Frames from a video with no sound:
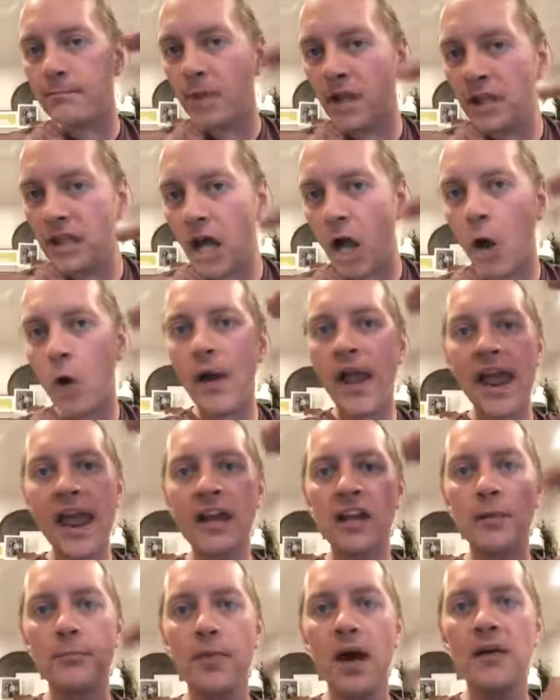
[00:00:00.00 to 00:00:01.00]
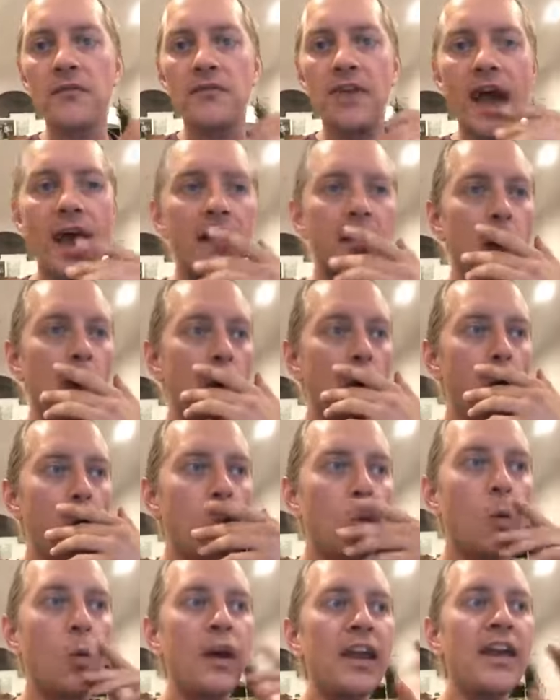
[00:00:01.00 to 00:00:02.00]
below and above that,
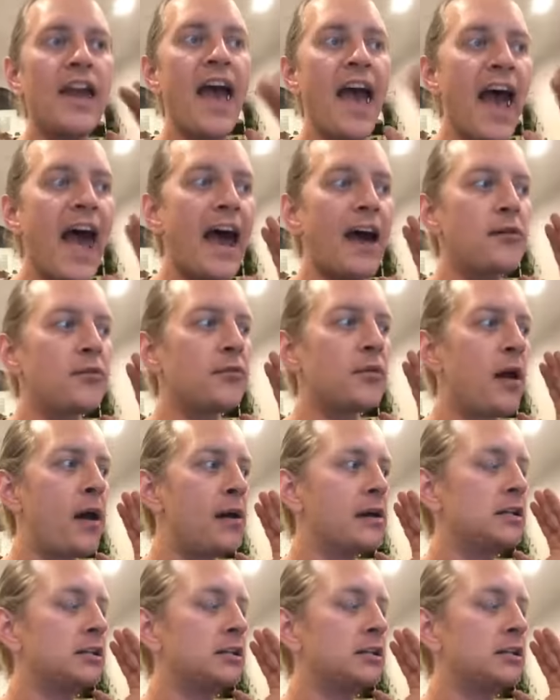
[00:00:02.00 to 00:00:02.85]
we have